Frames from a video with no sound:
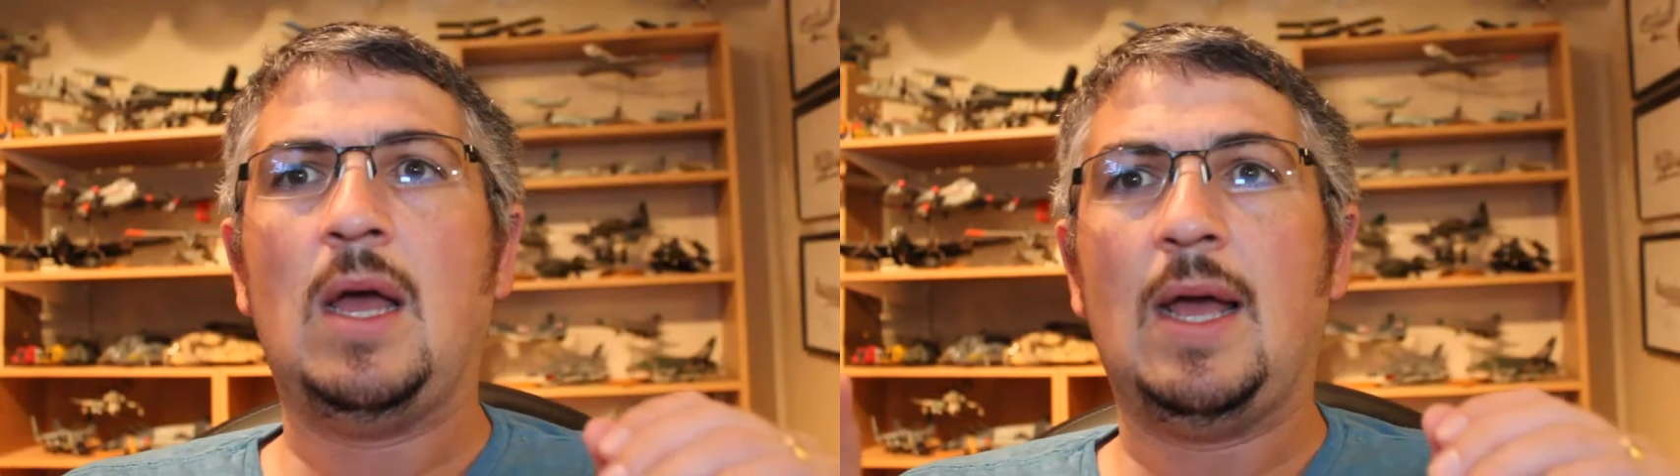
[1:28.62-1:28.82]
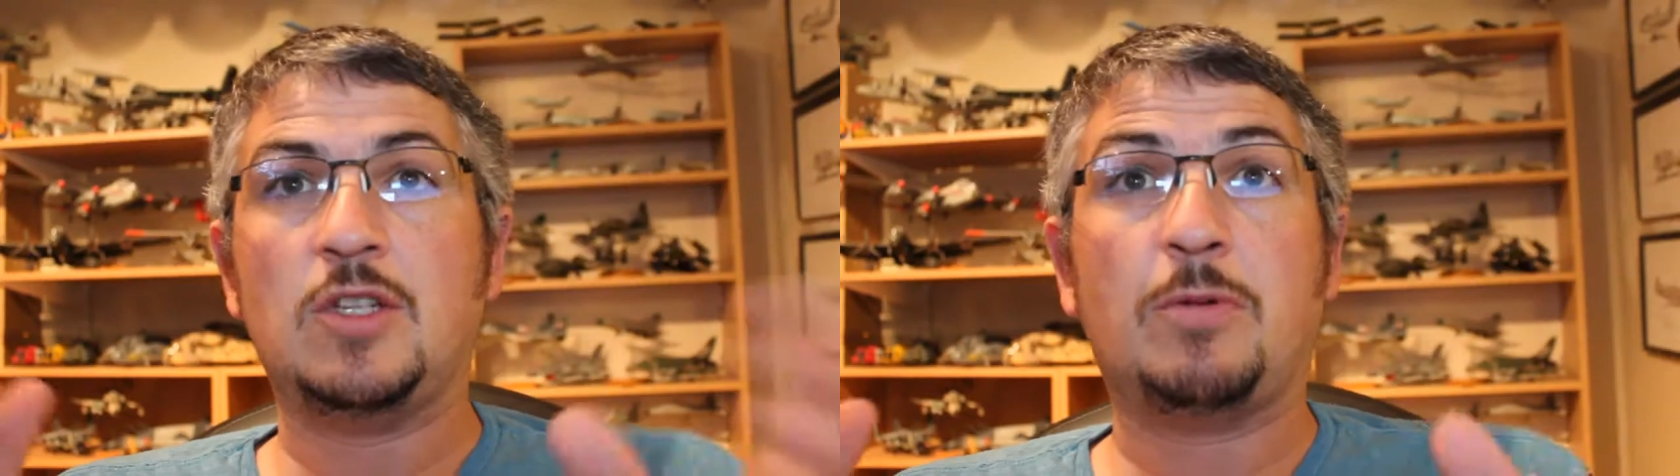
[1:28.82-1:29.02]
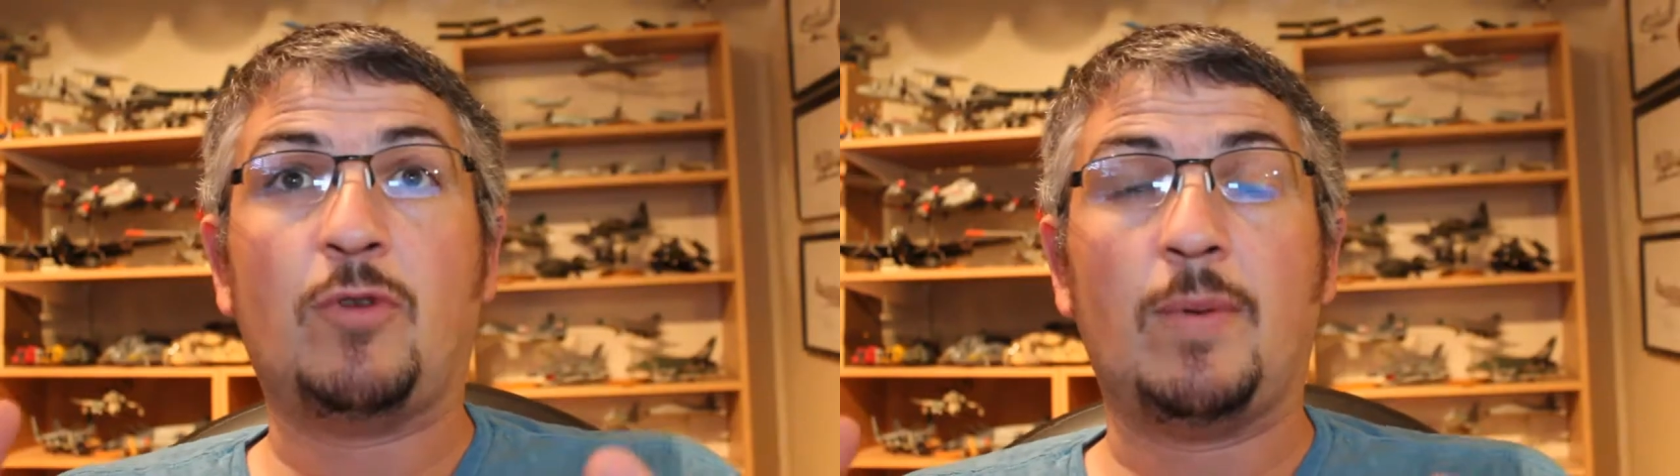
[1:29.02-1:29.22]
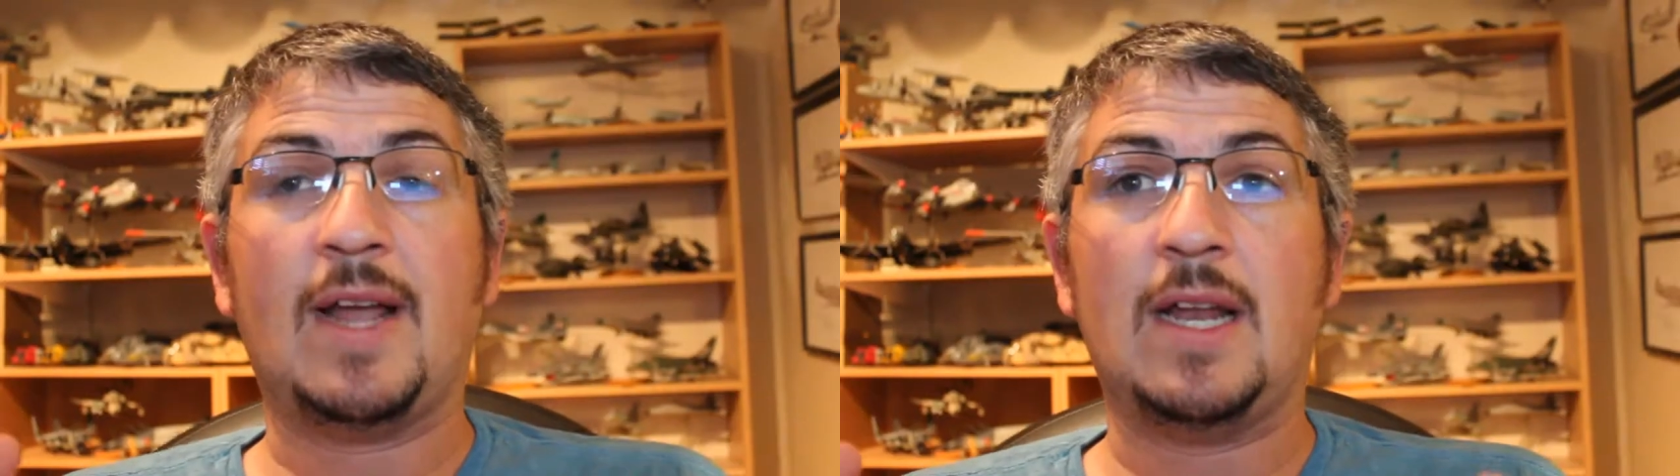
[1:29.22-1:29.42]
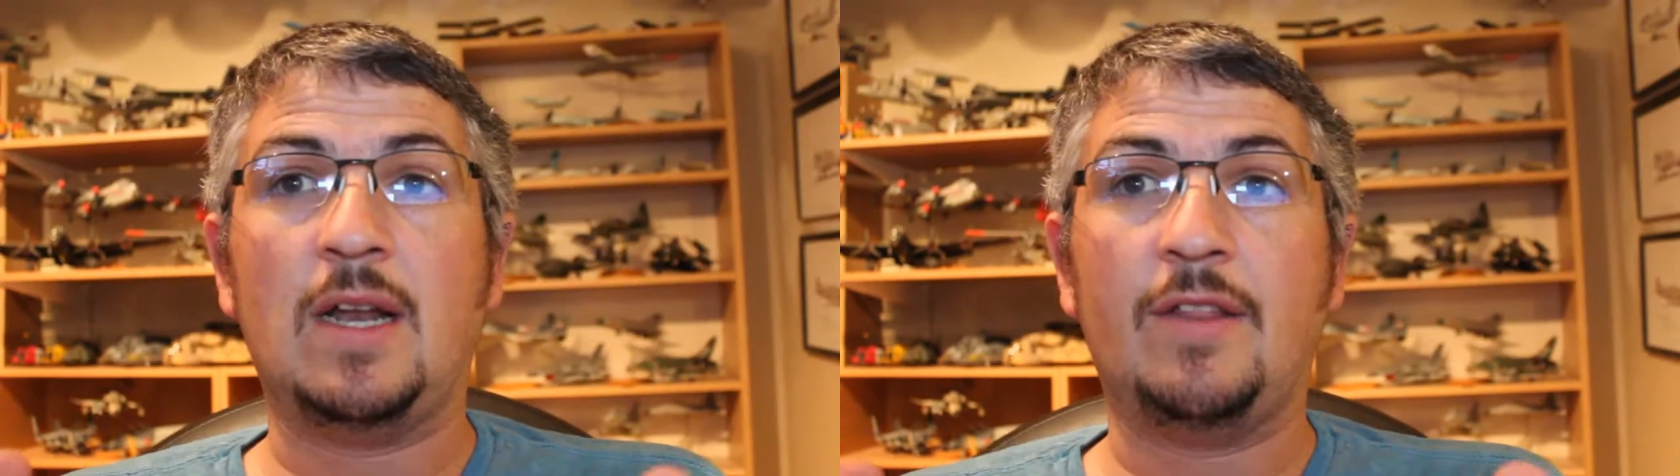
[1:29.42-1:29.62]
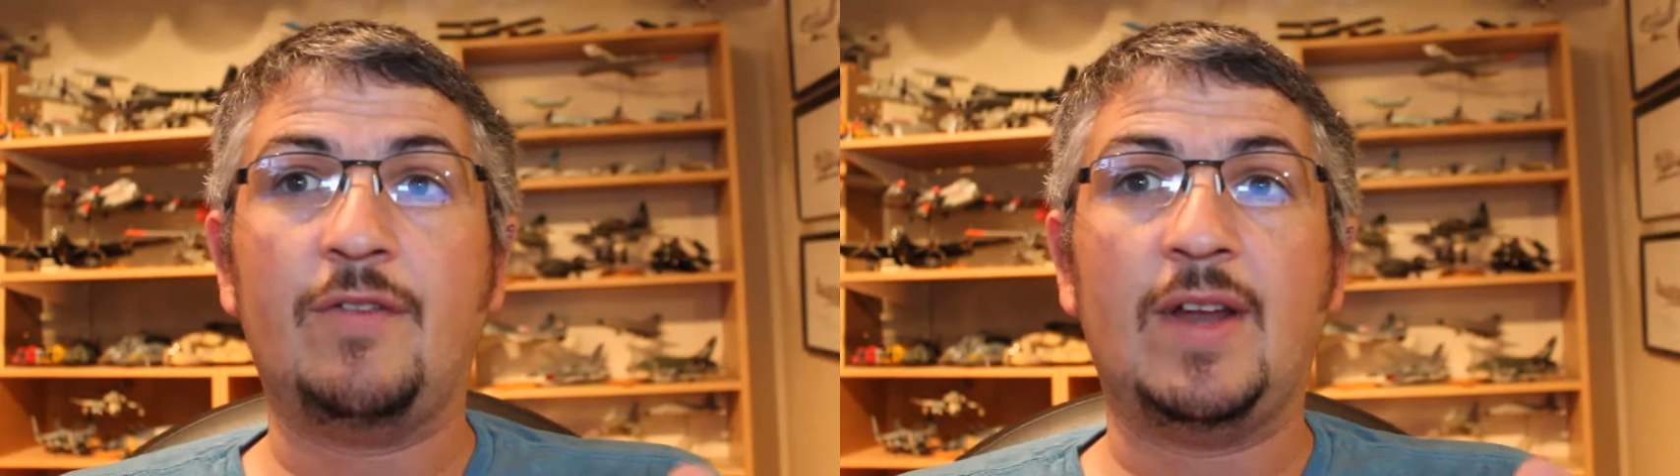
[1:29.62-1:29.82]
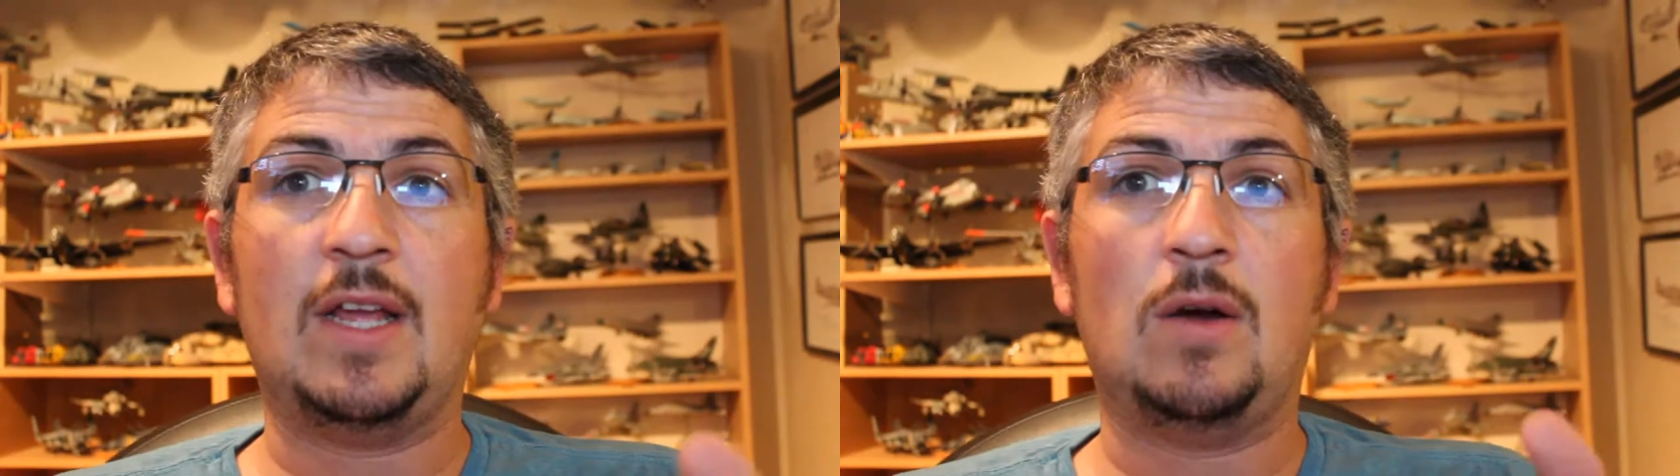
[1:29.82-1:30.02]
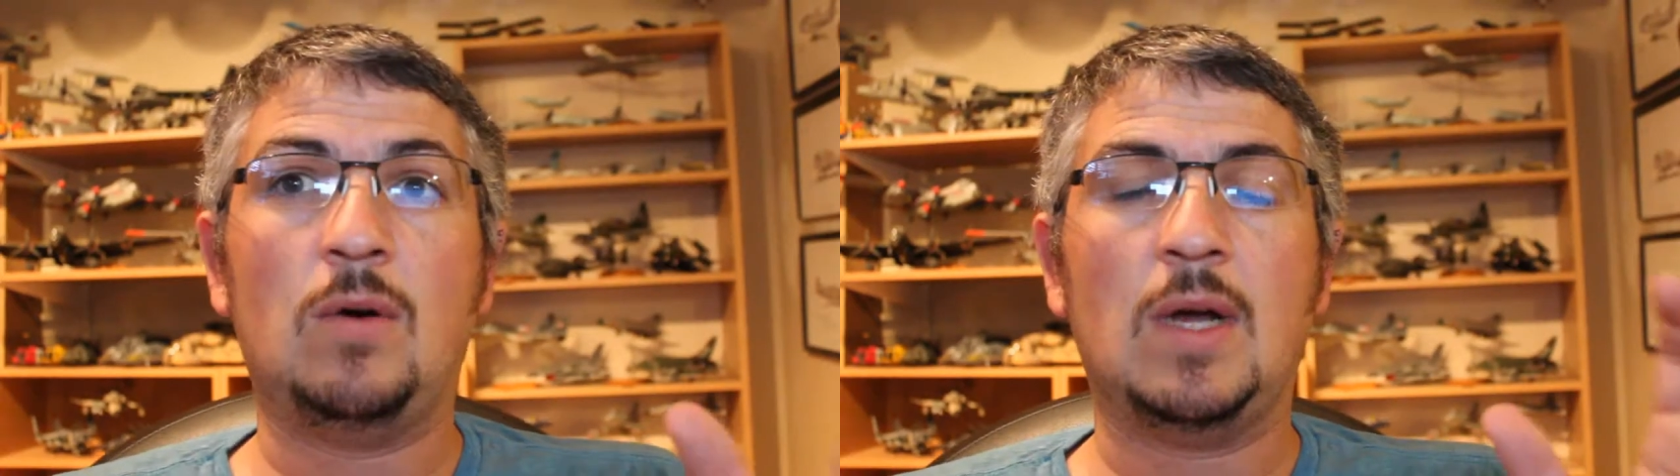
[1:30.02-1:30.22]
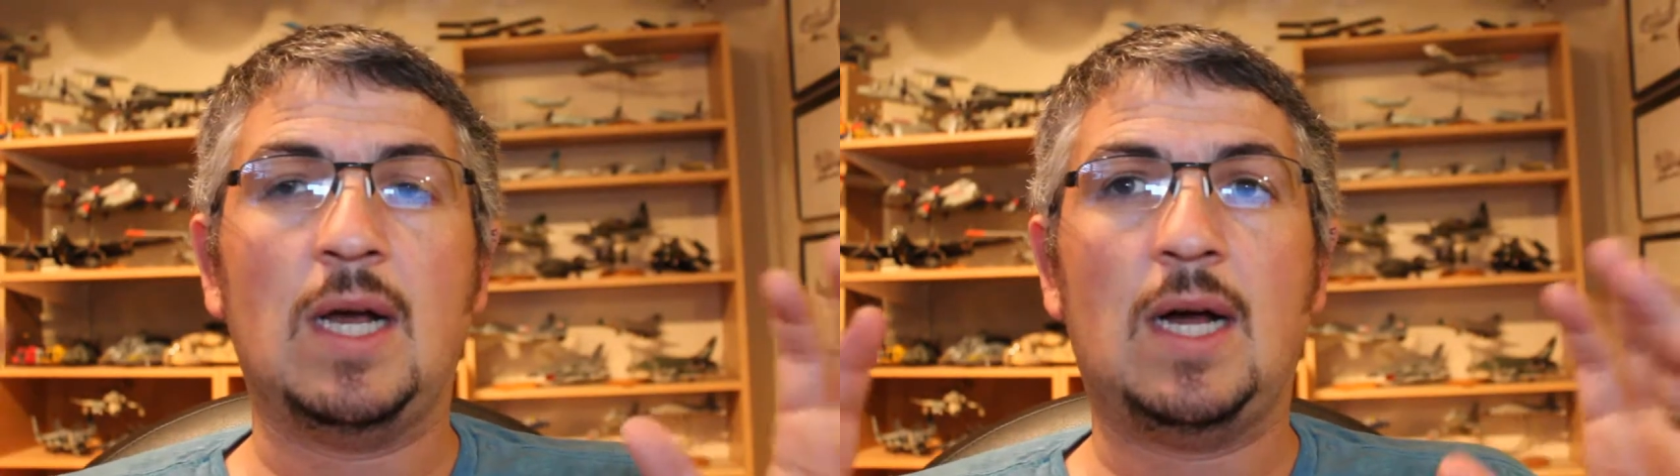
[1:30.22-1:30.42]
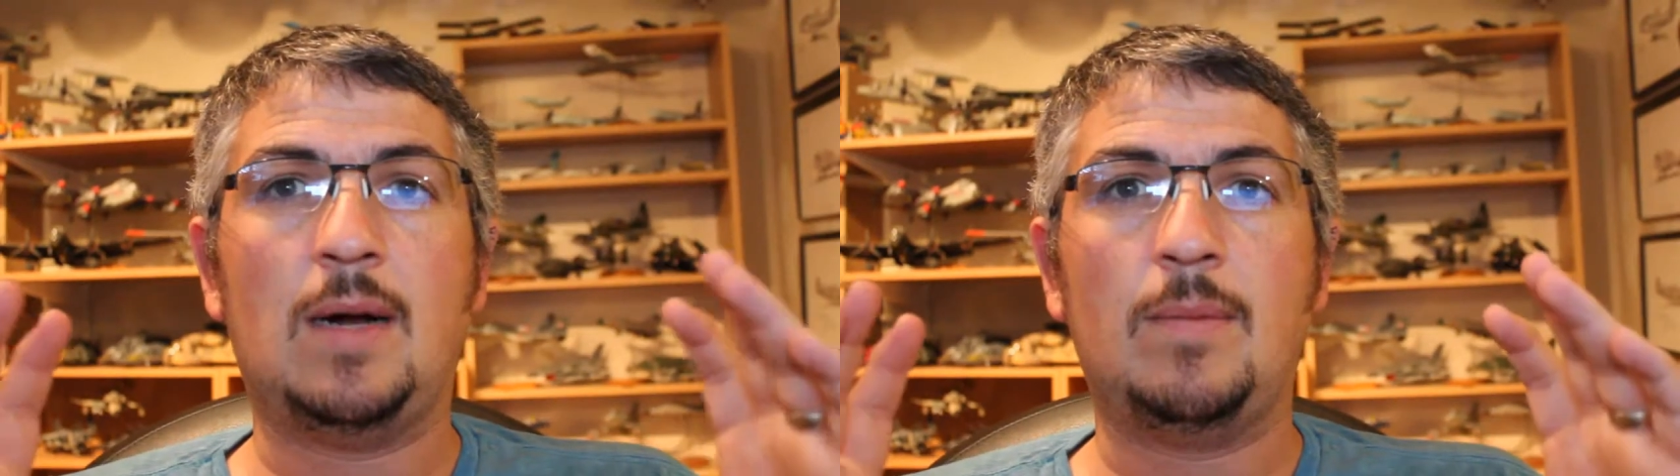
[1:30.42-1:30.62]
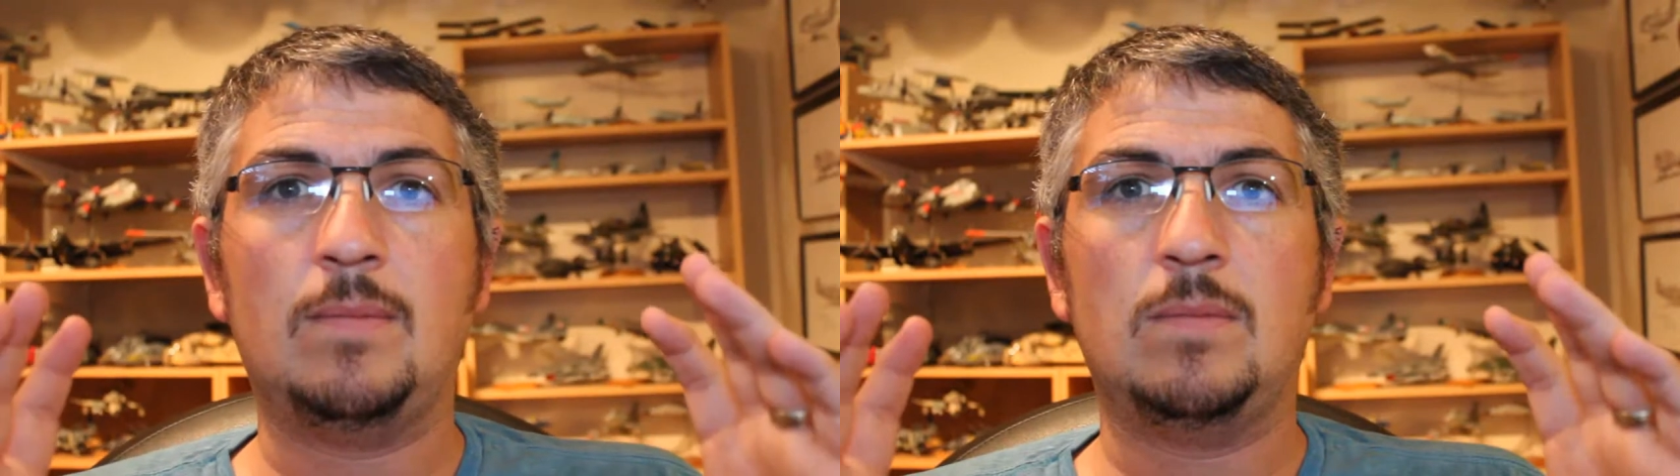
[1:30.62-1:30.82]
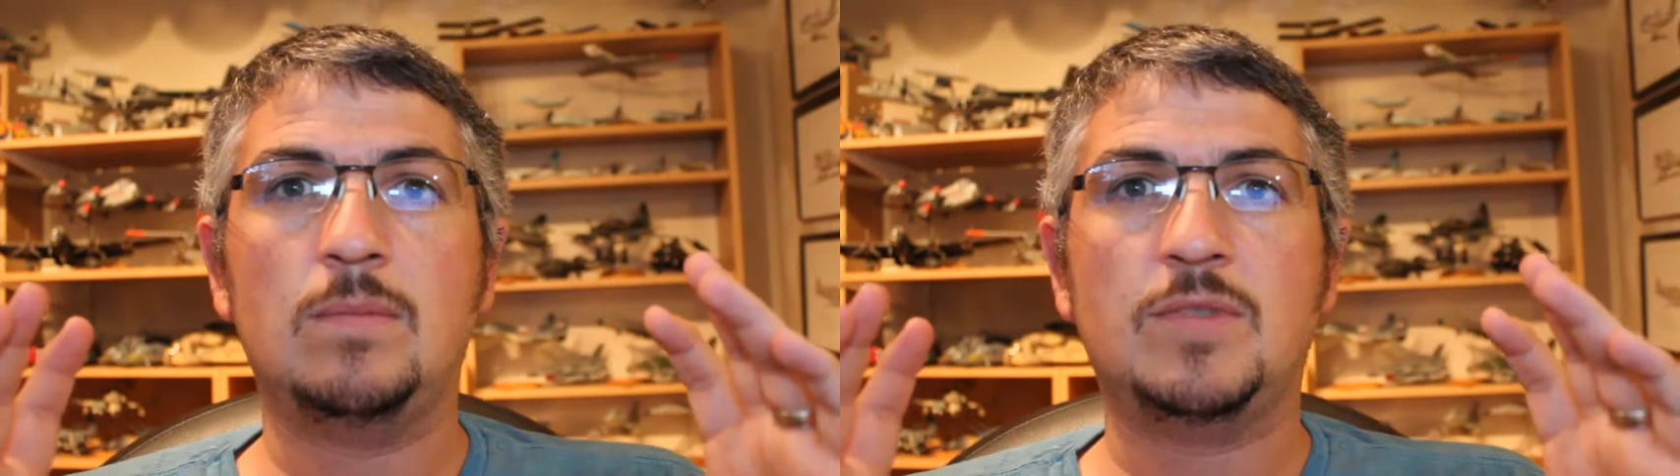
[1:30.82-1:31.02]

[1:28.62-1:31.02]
And just before we get into the video, um,